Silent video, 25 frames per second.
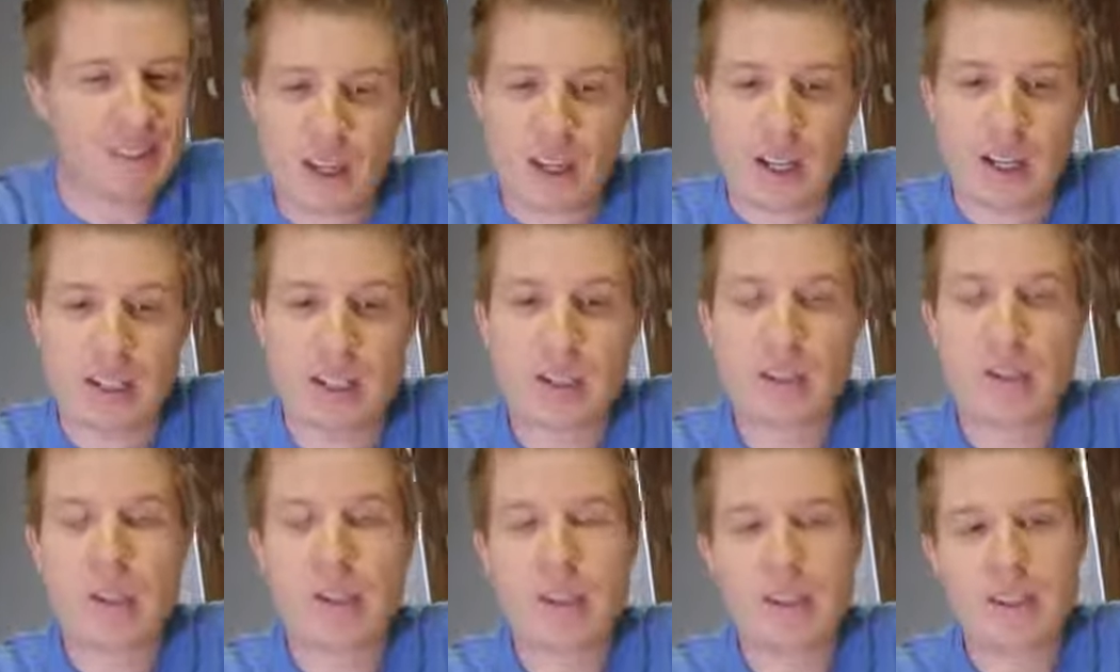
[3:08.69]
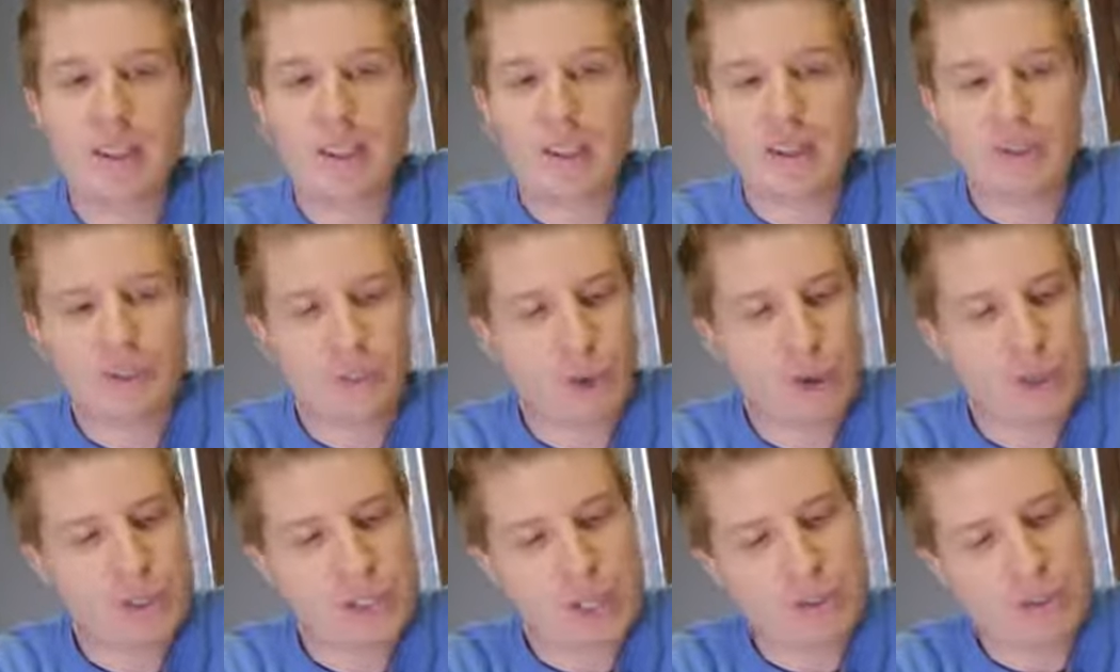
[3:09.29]
And so then the
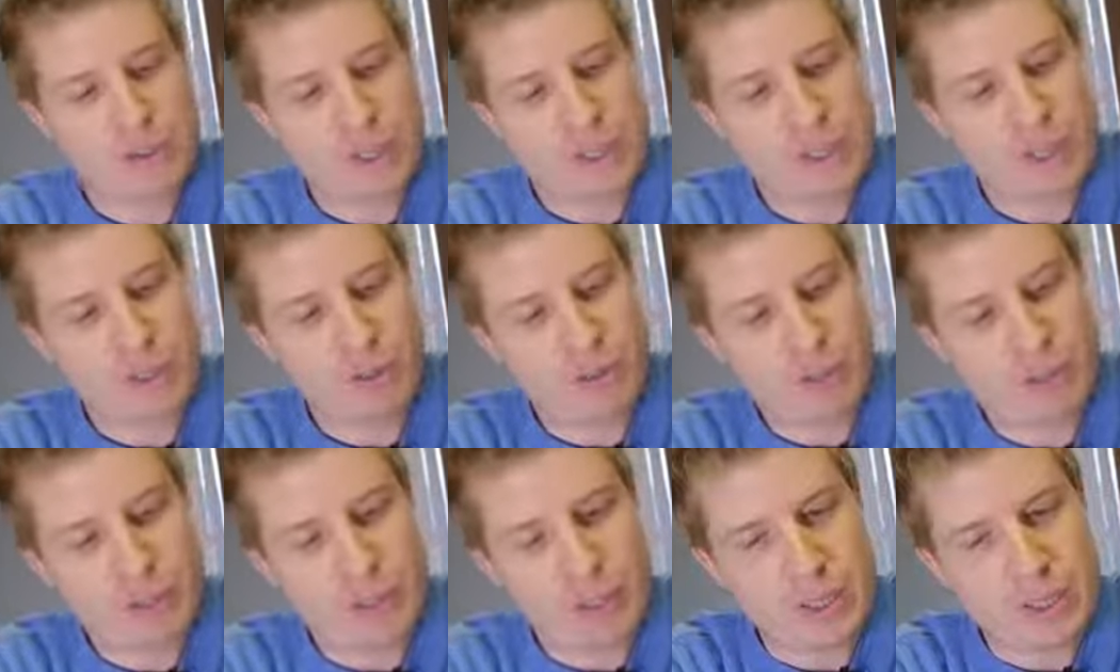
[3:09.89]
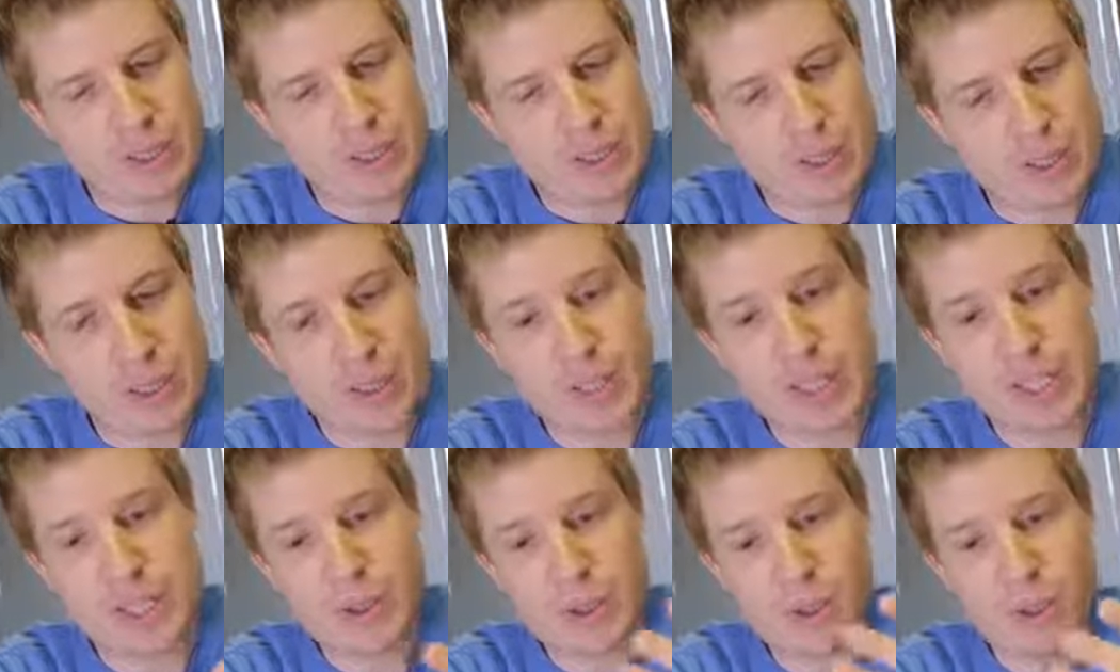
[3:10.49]
4th type of stuff that's on
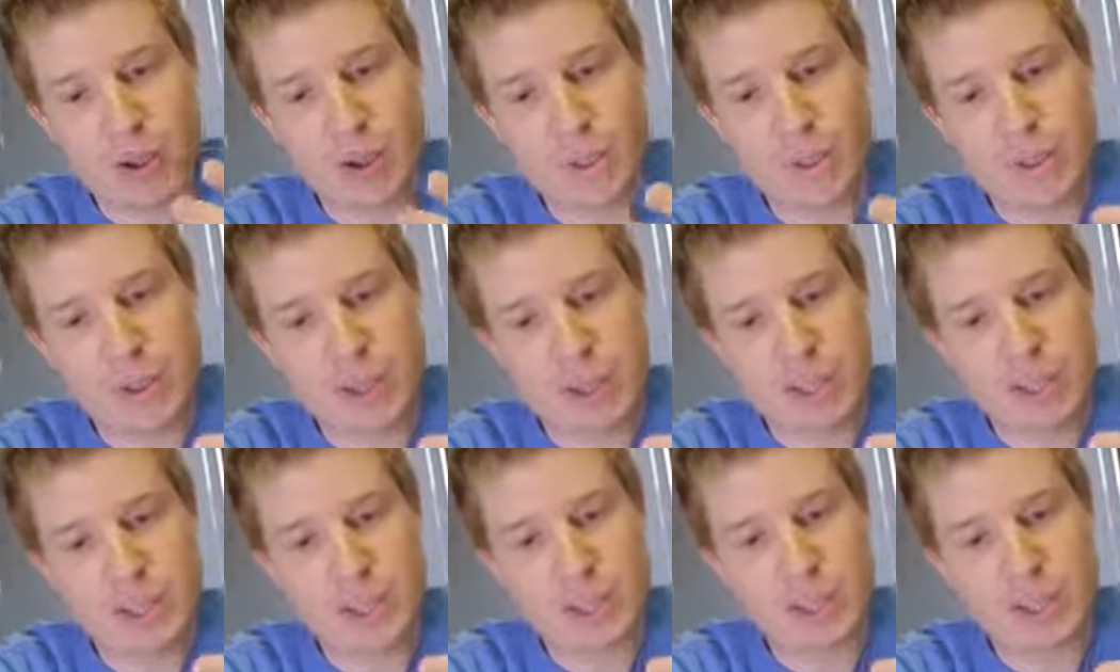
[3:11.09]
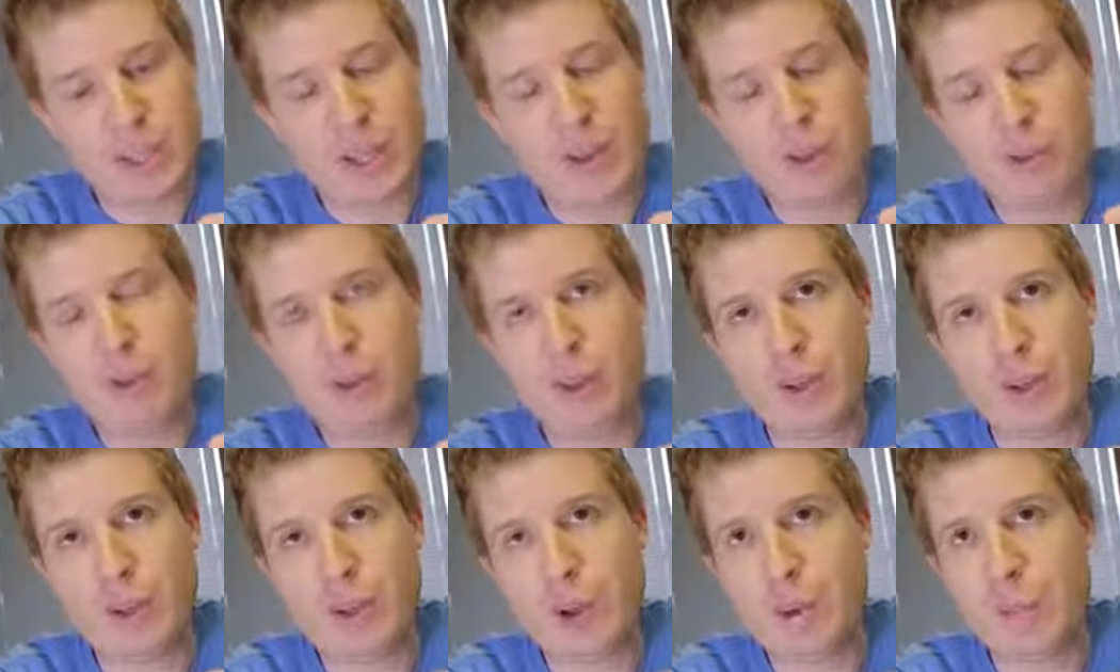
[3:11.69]
the deep web is just stuff
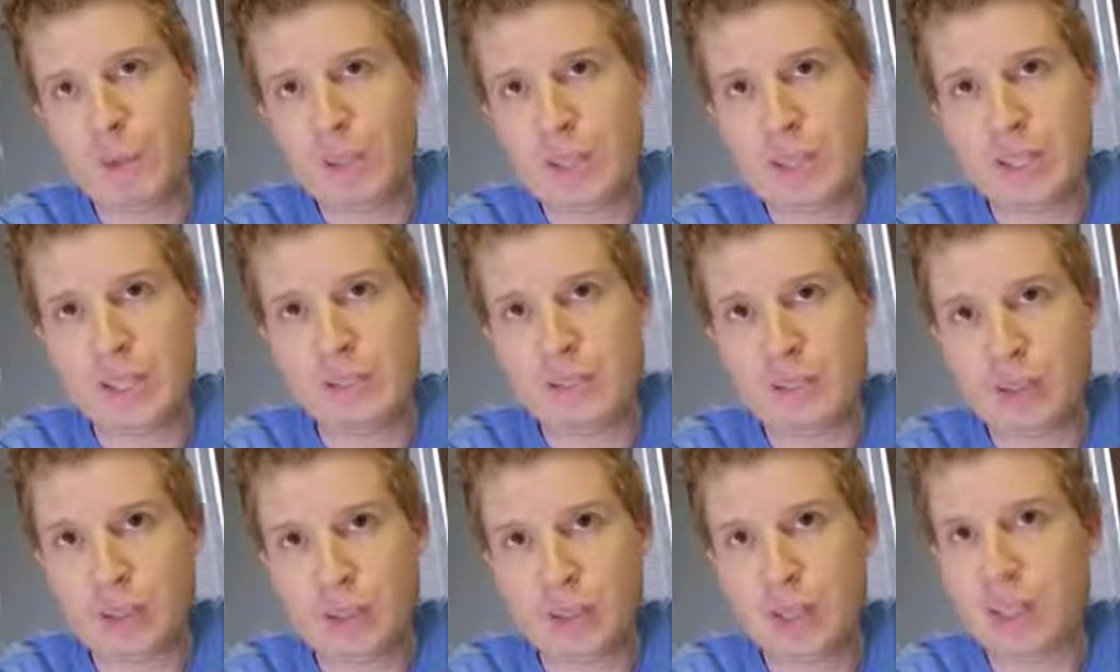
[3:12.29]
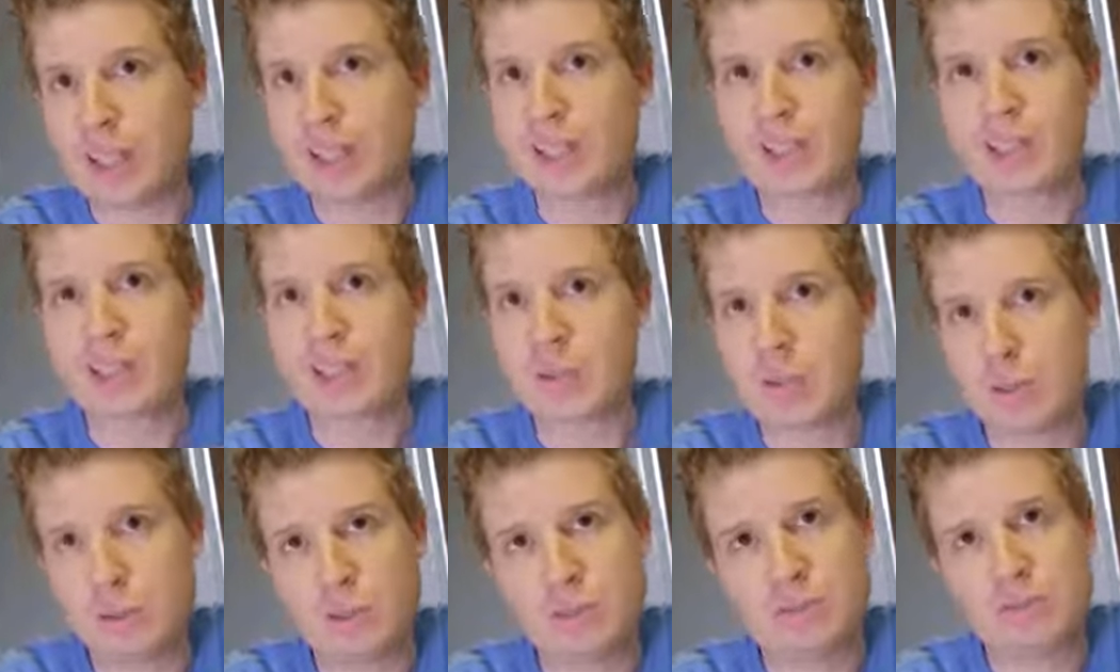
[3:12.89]
that nobody's ever linked
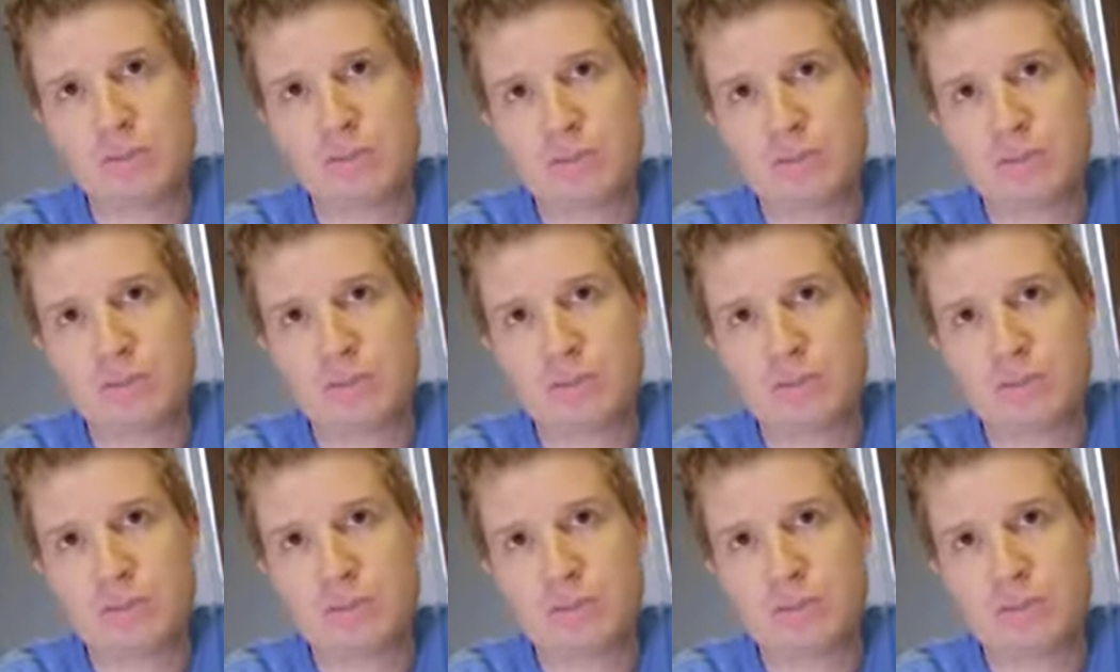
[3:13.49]
to.